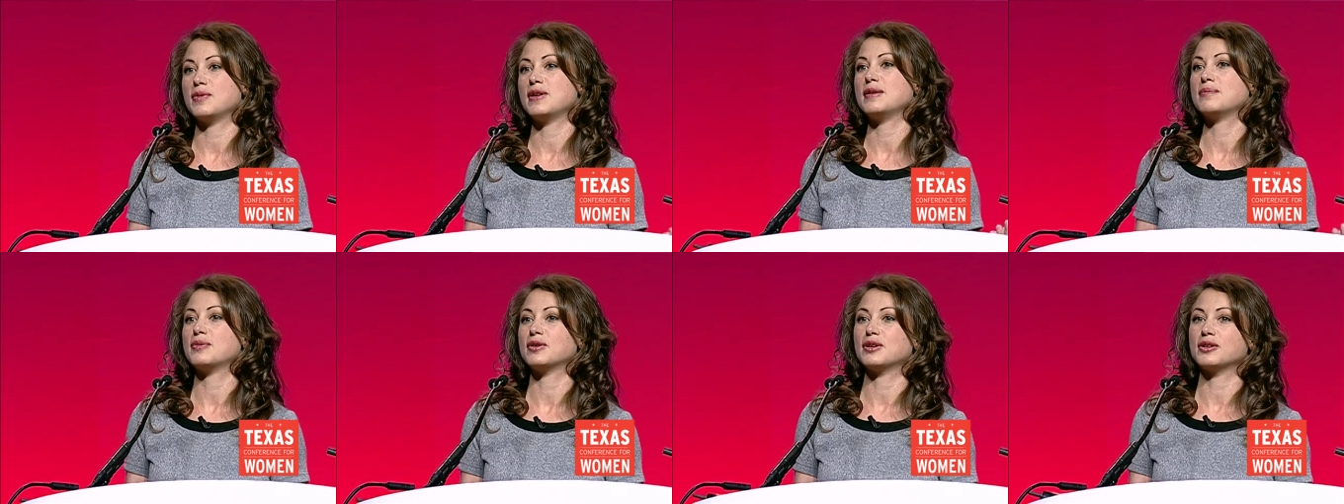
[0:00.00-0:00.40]

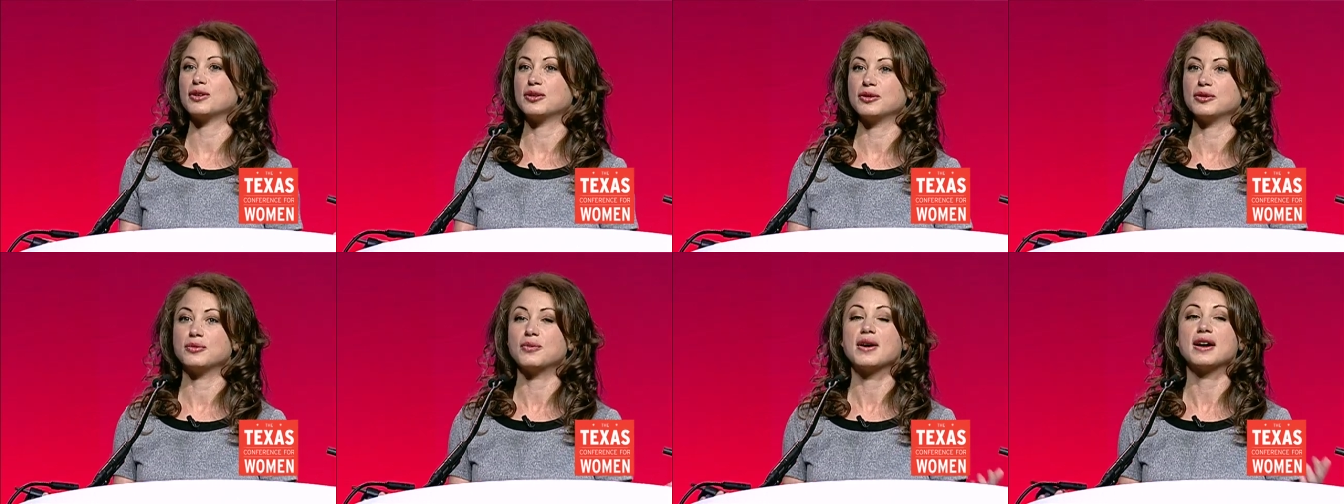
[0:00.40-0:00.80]
people
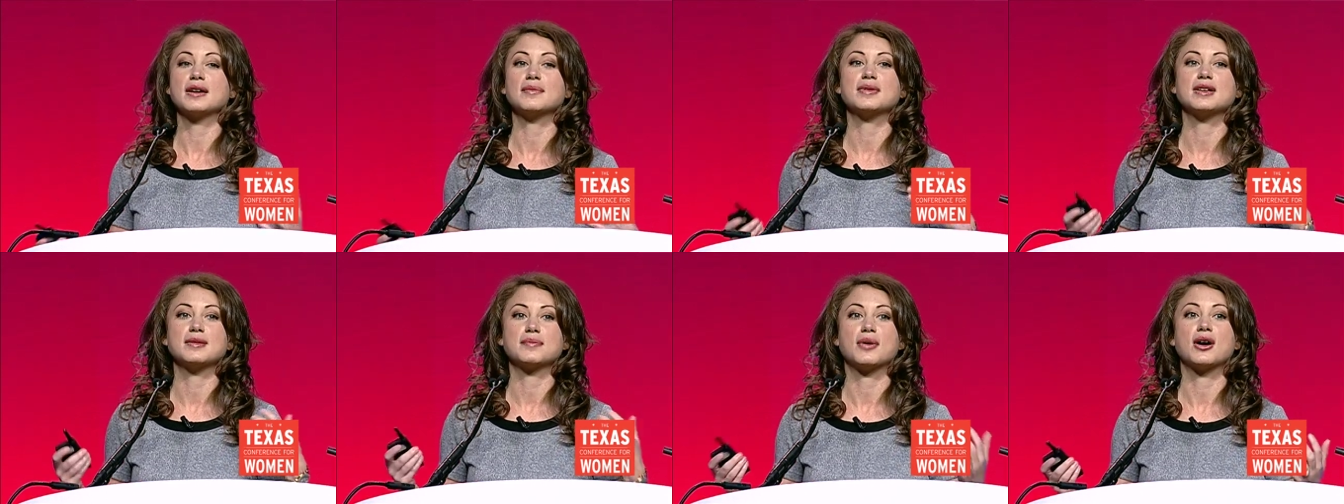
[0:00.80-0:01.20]
who want to
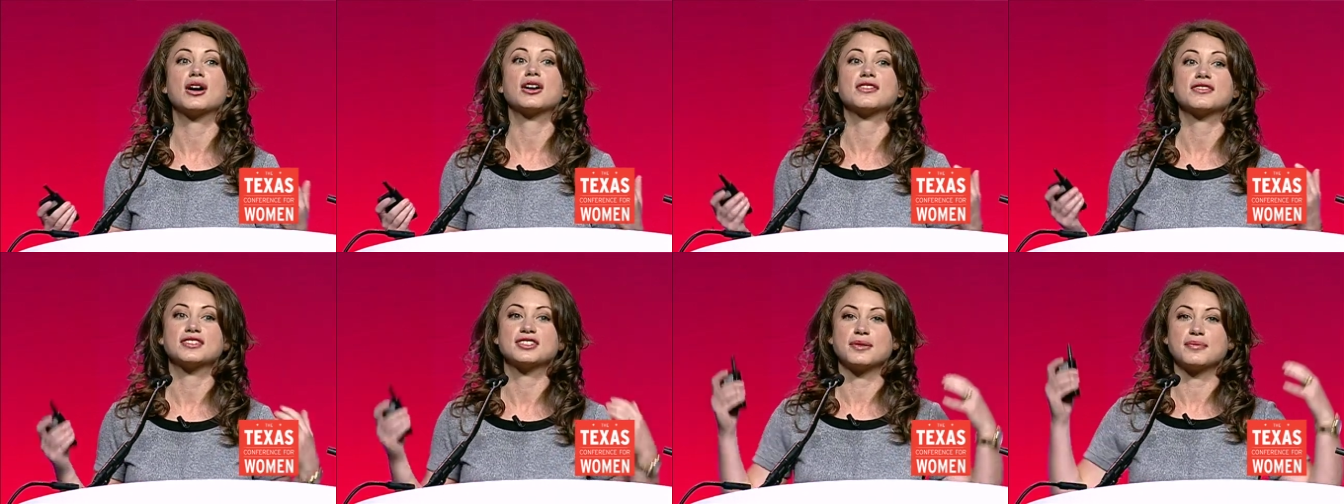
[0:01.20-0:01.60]
be a
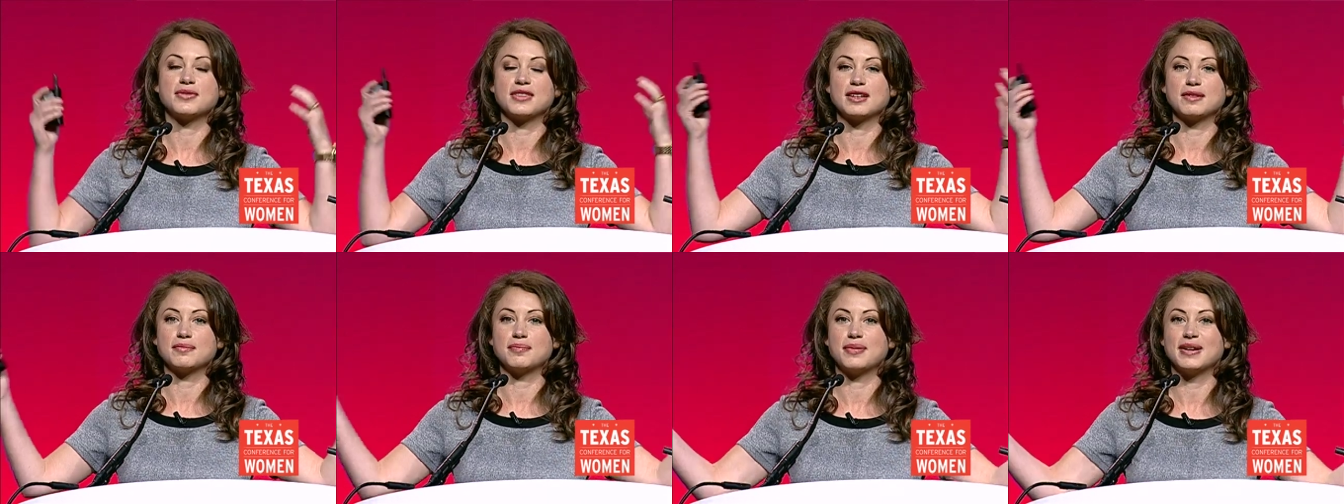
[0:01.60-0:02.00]
part of
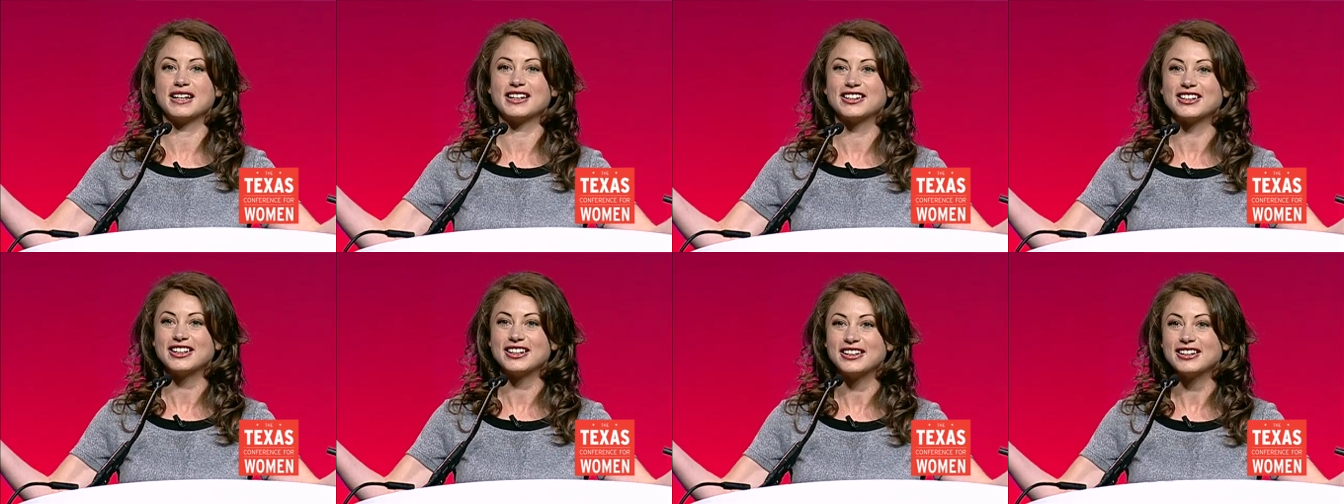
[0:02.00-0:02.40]
something
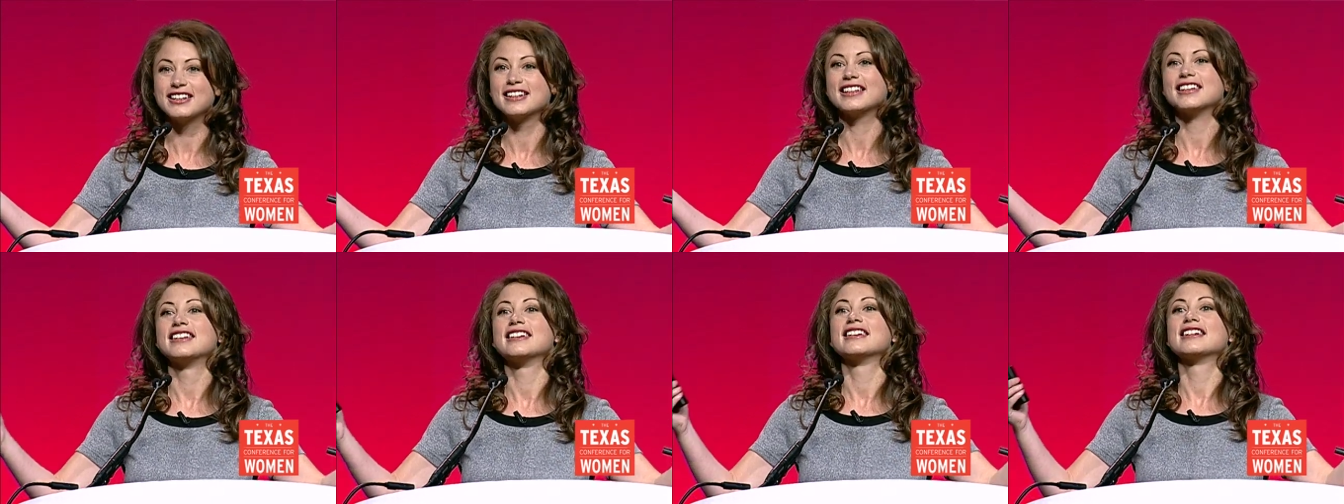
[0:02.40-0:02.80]
bigger,
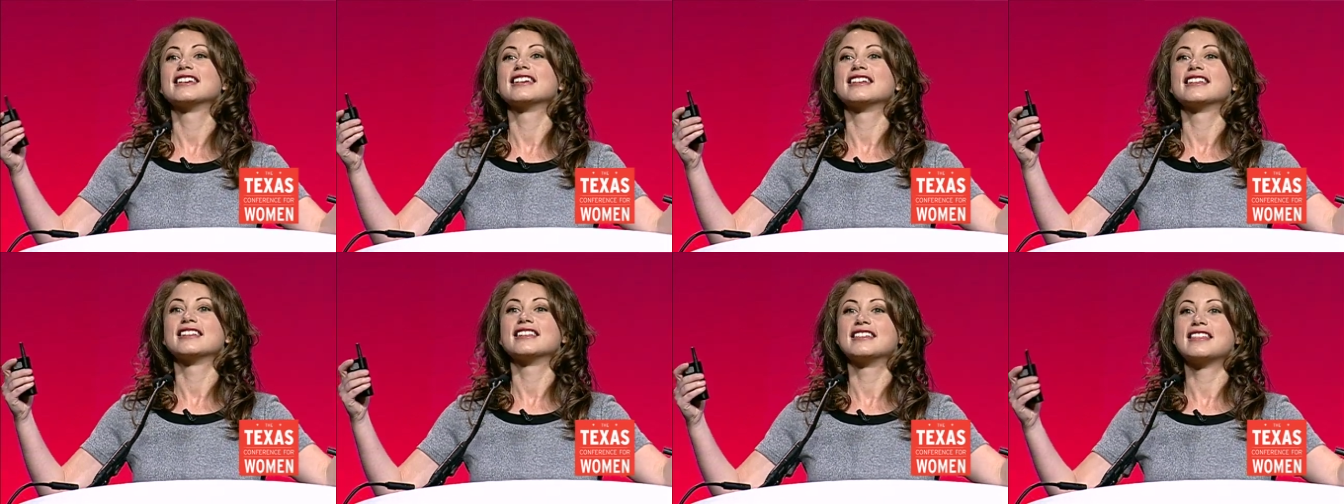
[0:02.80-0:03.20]

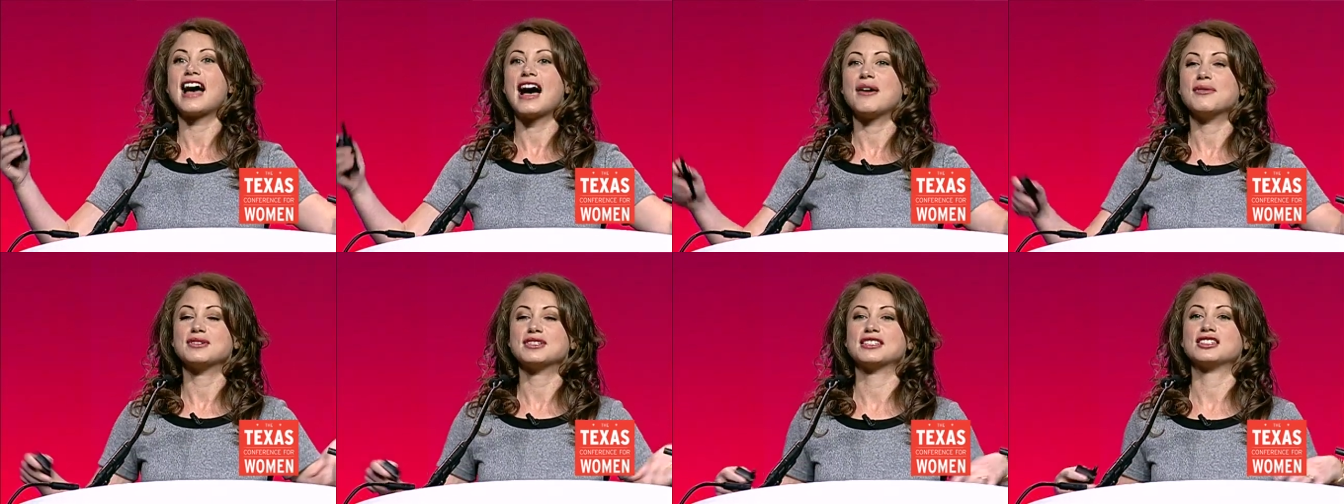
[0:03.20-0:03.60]

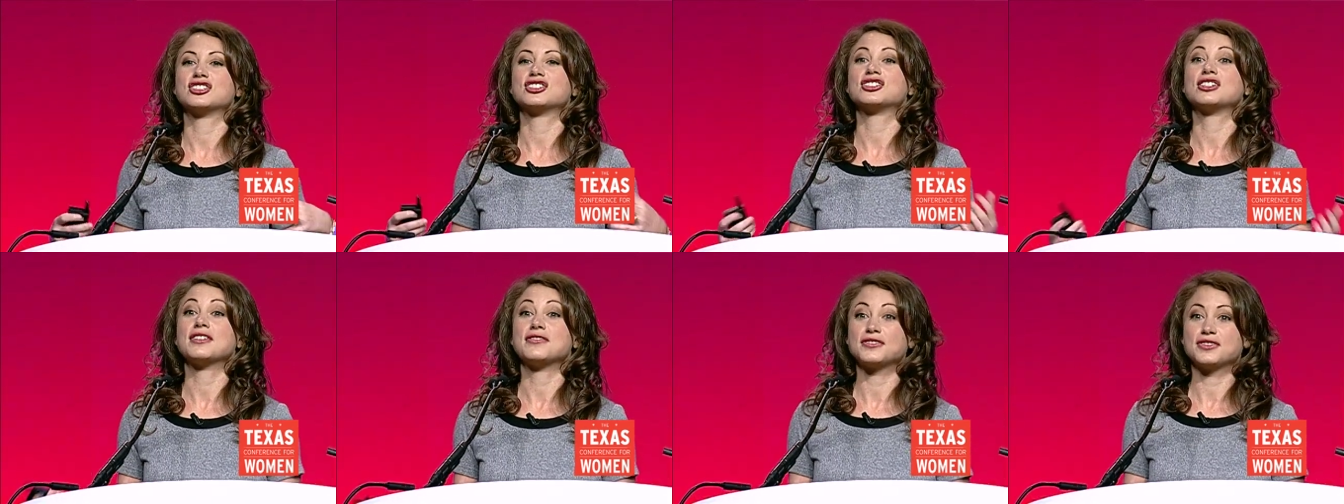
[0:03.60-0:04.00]
that was the
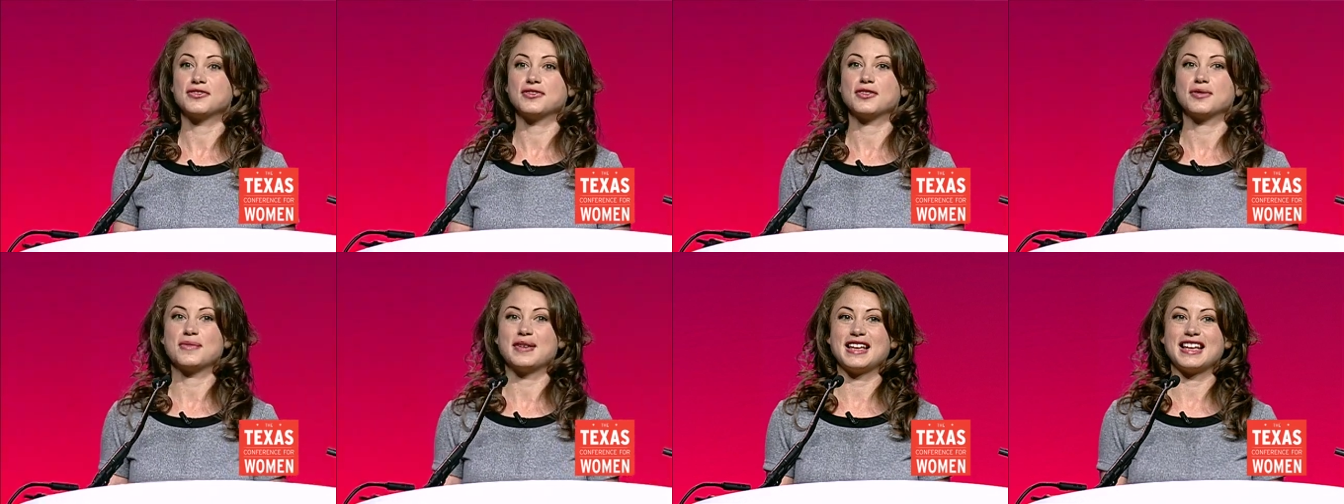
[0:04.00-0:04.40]
shift
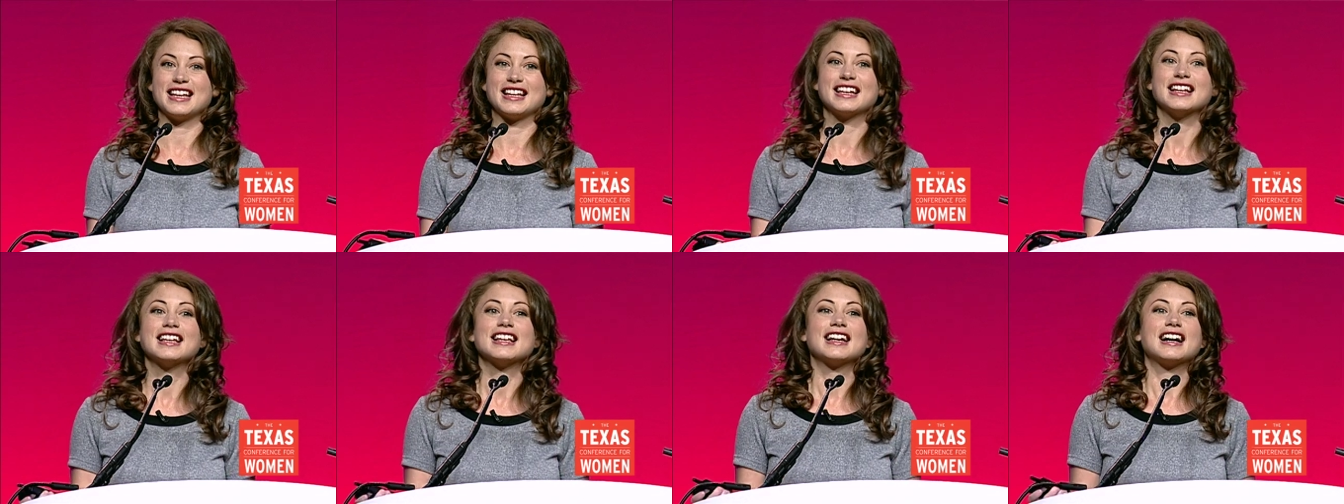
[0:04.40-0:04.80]
for
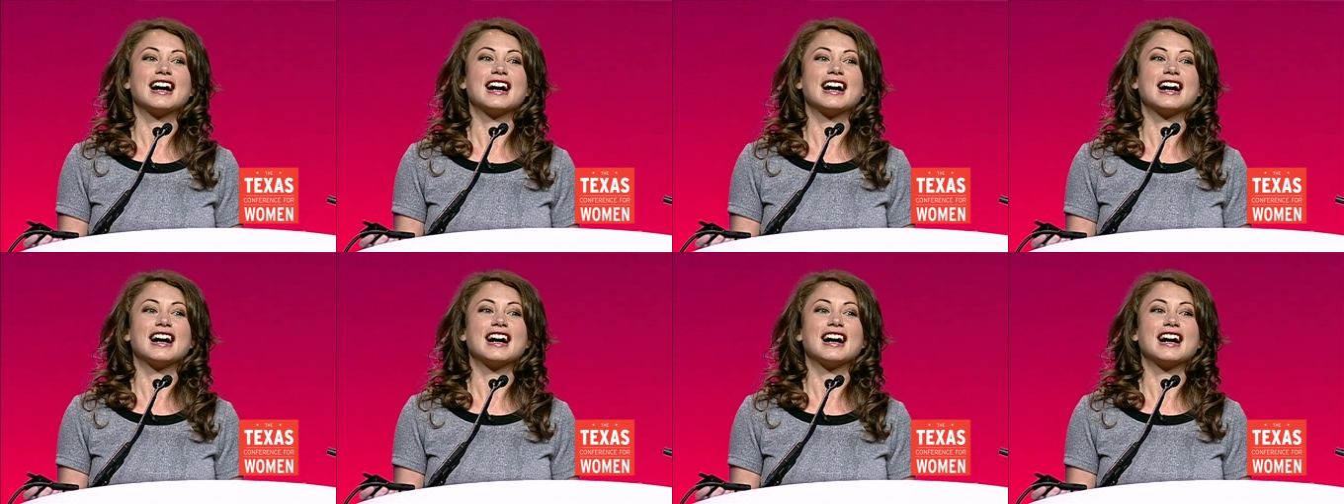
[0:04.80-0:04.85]
me.